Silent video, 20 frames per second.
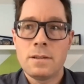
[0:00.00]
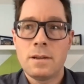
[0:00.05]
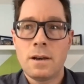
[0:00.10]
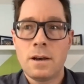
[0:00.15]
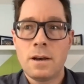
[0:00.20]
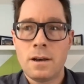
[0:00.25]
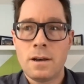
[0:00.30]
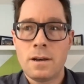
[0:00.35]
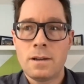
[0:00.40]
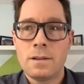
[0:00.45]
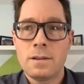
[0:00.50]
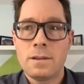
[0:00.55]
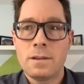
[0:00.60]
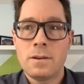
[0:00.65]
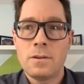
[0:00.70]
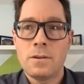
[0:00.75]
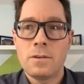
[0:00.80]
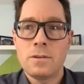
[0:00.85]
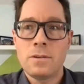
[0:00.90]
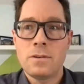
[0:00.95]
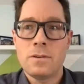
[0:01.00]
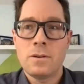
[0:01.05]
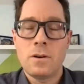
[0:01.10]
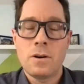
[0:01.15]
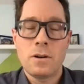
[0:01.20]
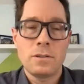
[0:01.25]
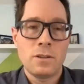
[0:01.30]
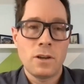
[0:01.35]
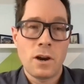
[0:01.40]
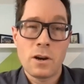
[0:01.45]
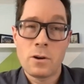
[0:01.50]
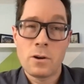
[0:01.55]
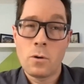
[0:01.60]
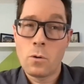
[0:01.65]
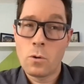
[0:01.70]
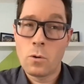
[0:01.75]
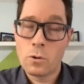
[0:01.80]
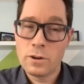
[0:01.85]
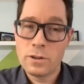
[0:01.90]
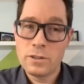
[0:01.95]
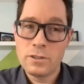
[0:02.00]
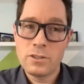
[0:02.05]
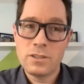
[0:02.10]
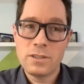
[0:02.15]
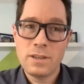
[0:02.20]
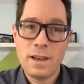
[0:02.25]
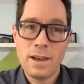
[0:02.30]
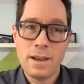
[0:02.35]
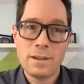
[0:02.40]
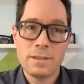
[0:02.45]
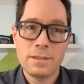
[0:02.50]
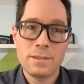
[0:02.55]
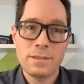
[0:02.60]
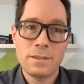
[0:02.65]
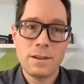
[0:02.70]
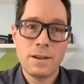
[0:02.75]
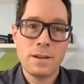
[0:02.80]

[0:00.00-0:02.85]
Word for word: Uh, dark orange text